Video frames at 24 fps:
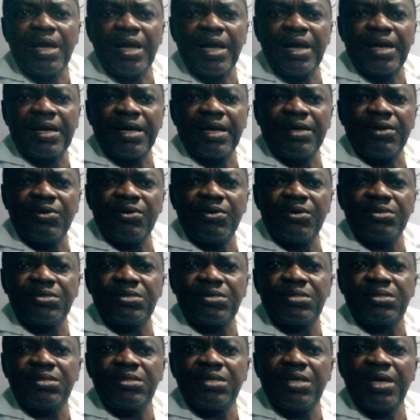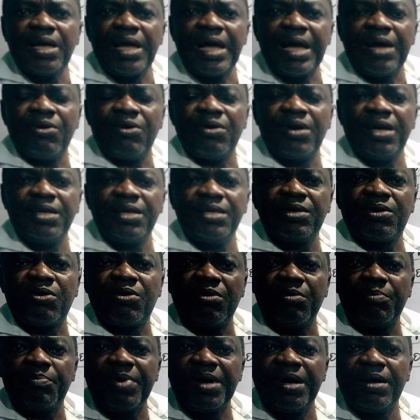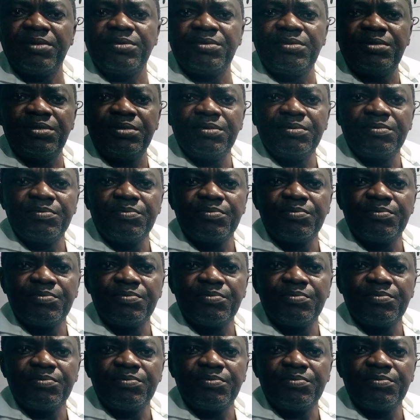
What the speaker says: Alkanols are organic compounds